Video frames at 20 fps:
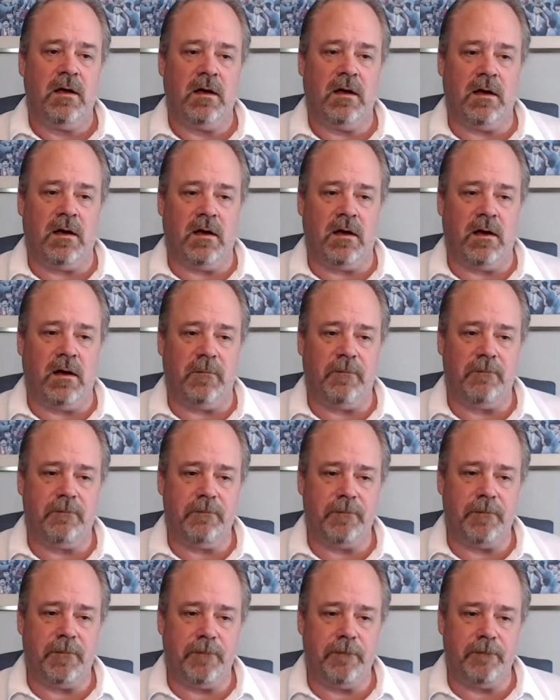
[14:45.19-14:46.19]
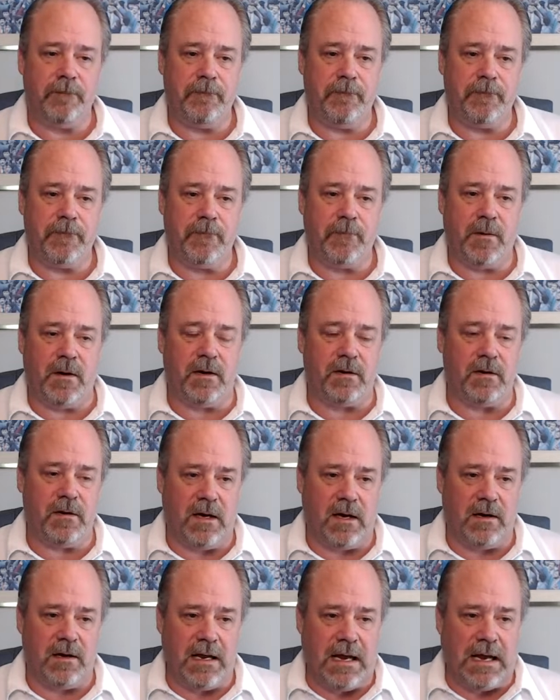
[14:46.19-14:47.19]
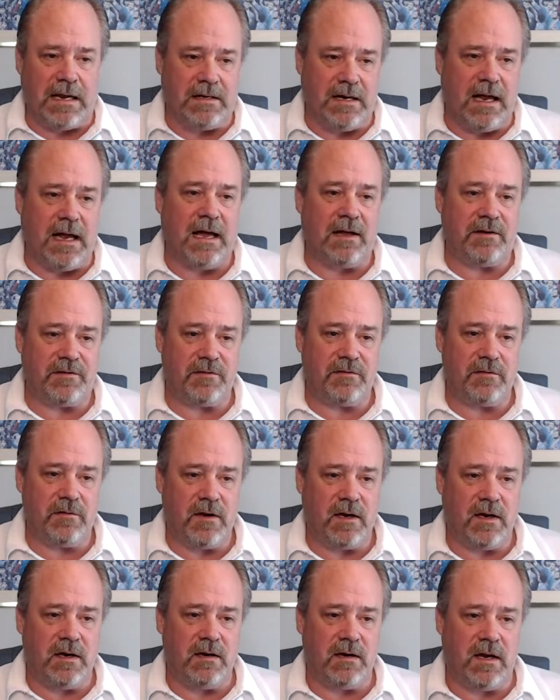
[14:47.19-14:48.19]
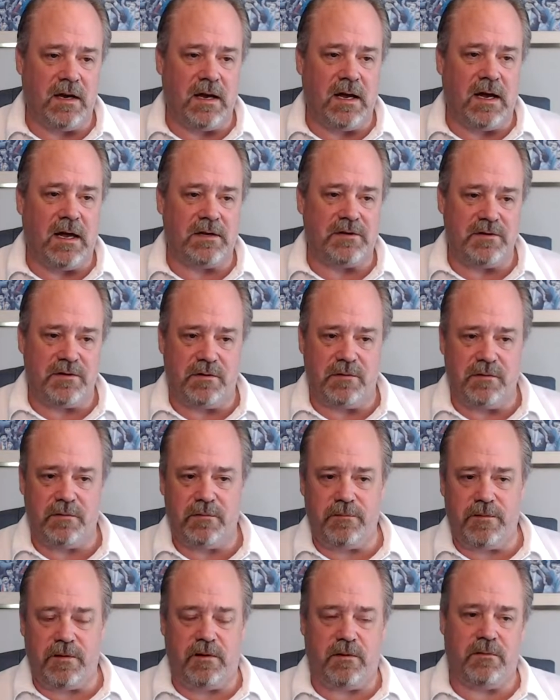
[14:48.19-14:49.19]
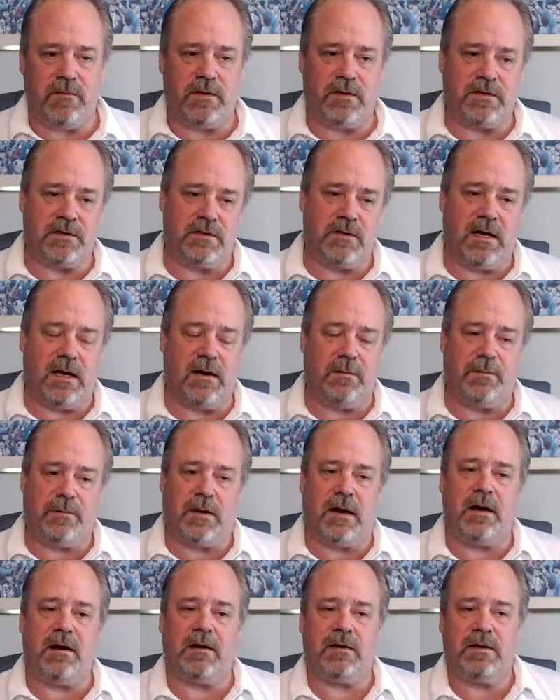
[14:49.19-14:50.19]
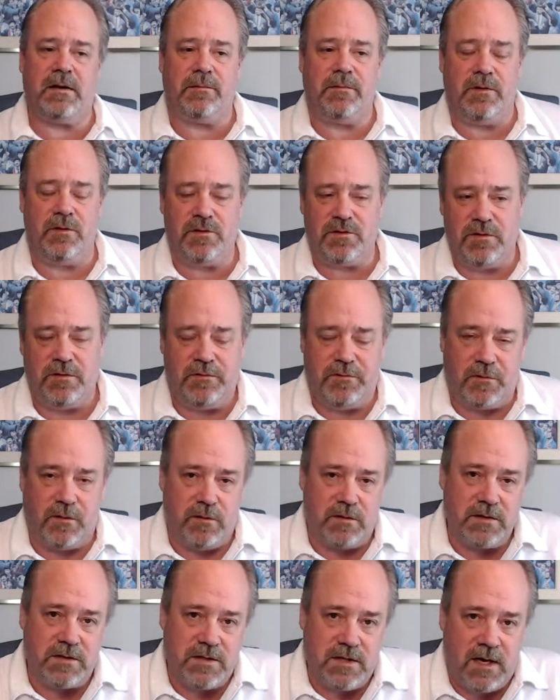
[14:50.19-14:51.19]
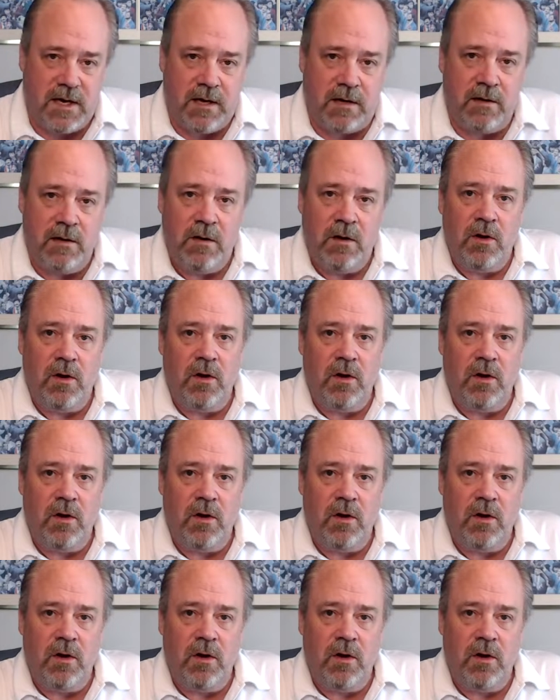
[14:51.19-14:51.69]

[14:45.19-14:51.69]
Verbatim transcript: Um, but yeah, nat gas, I, I got you. You know, it's not a product I'm usually focused on.